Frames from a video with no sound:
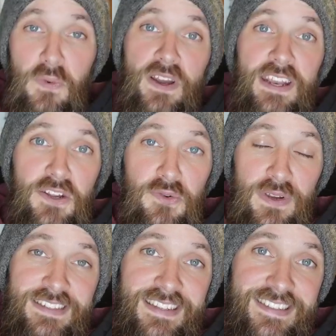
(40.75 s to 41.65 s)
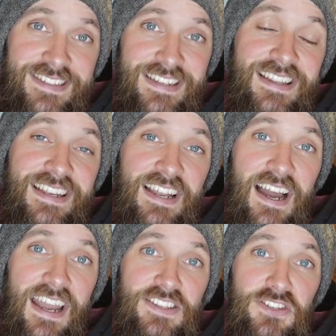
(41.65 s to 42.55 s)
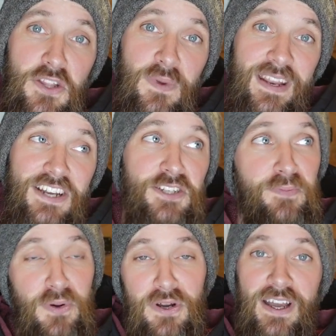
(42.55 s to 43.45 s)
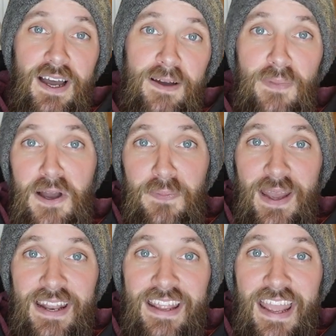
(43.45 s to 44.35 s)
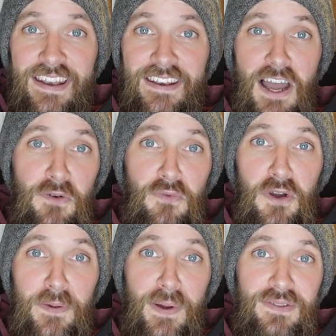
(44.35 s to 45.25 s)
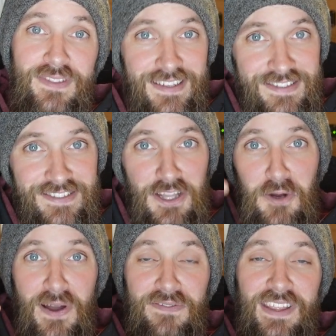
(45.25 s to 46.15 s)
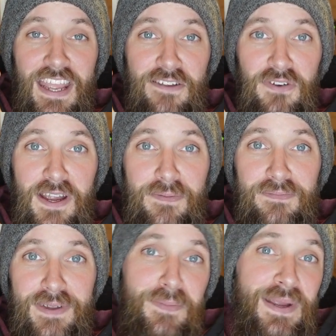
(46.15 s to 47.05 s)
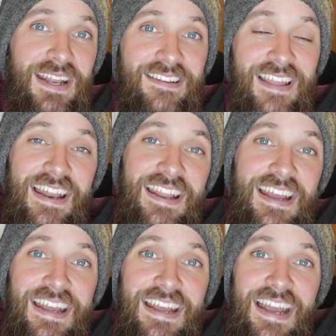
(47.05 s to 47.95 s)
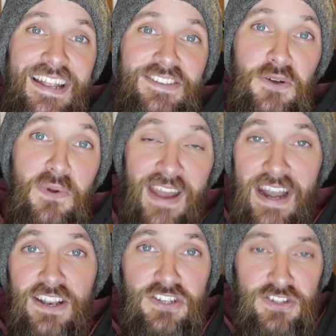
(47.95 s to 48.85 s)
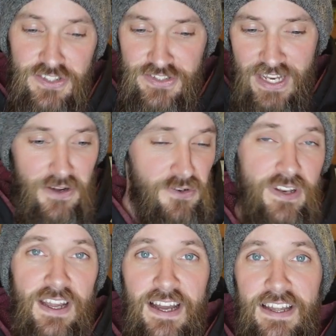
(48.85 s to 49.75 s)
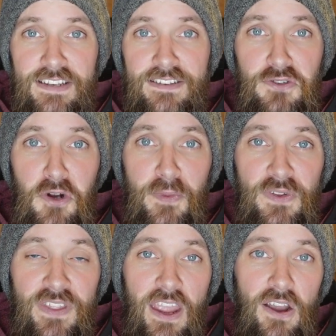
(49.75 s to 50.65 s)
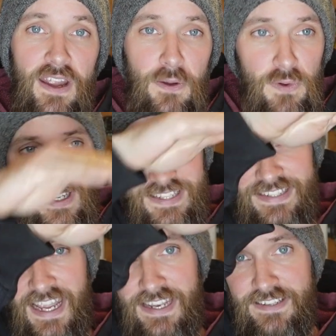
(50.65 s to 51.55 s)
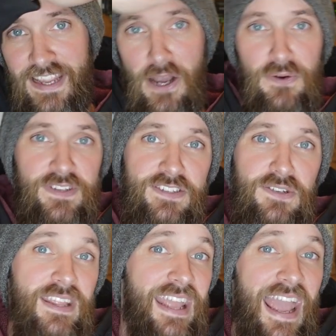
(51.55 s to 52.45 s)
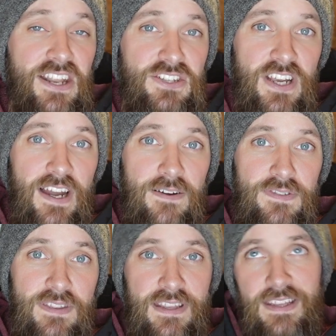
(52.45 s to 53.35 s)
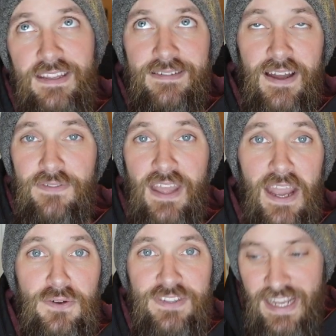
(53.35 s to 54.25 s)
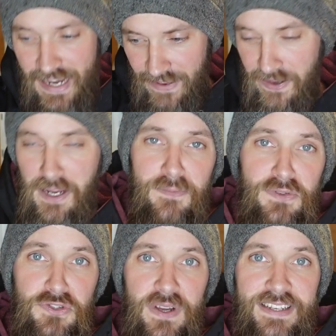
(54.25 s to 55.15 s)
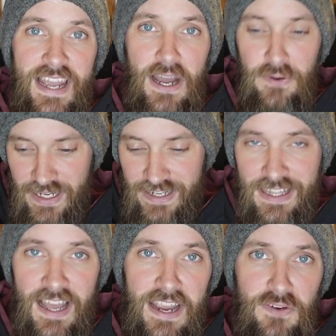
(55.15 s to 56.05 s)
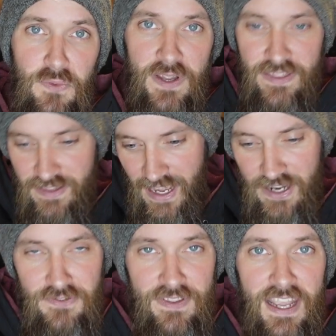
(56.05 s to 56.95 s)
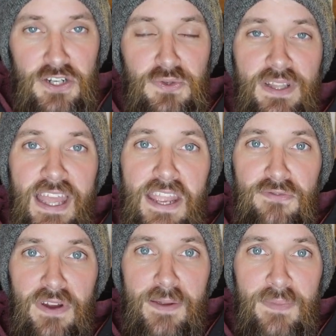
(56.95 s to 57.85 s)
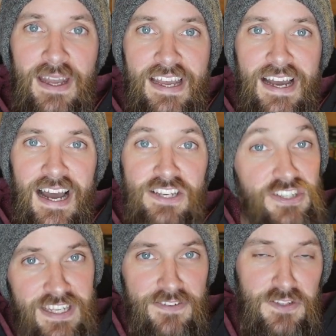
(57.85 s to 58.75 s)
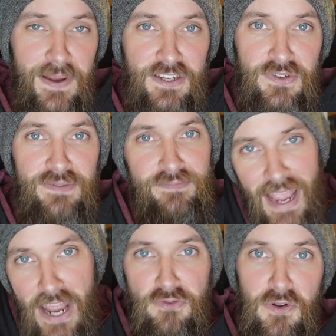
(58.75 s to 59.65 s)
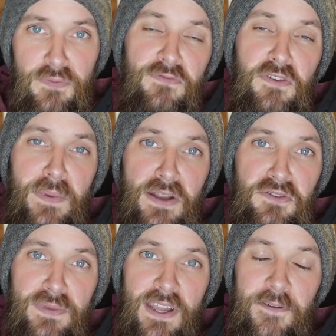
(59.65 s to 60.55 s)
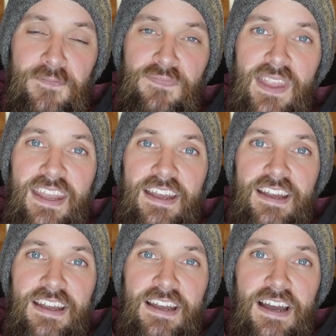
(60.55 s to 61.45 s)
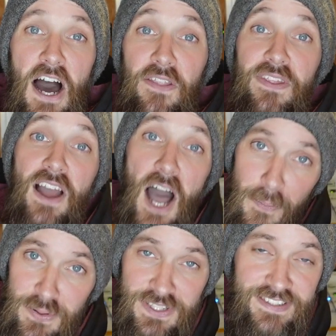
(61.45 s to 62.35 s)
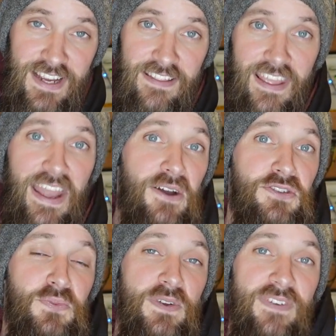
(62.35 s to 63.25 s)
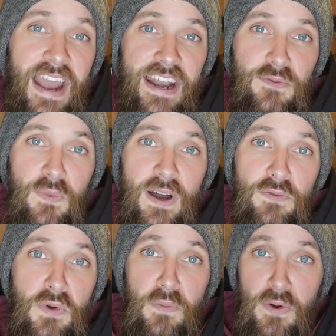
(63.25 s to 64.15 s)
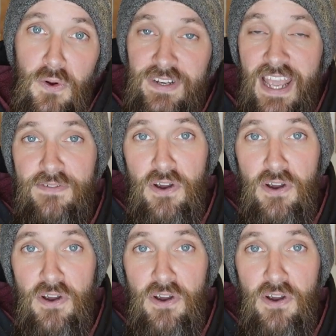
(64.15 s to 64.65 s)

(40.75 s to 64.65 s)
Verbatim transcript: we're gonna increase the ceiling height so that we can actually put a bunk bed and not worry about the slope of the A-frame impeding that. And so we've added just the standard uh, dormer there. It will extend out to the edge of the, of the house and then come straight down in line with the edge of the actual A-frame, uh, just to give some extra headroom for the bedroom there. On the opposite side of the house, we've added one where we're going to have